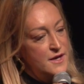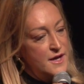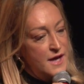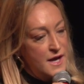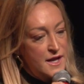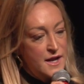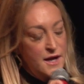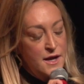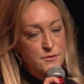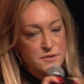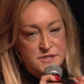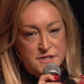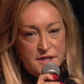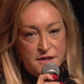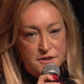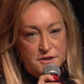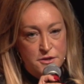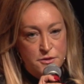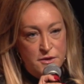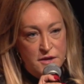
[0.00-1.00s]
And I would tell
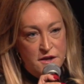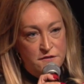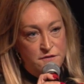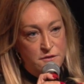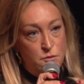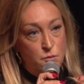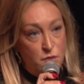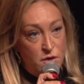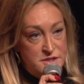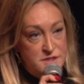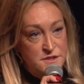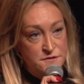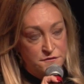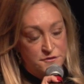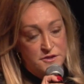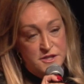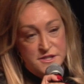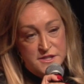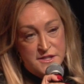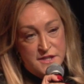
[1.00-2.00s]
you, if it wasn't for
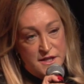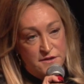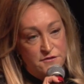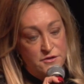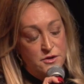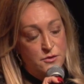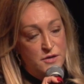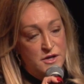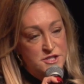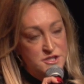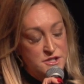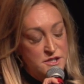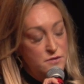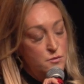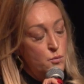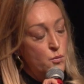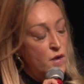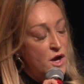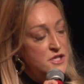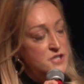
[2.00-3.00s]
the slavery question,
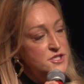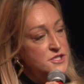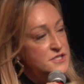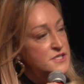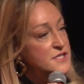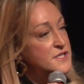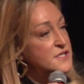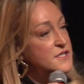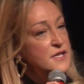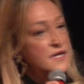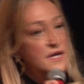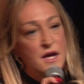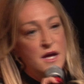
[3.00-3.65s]
Washington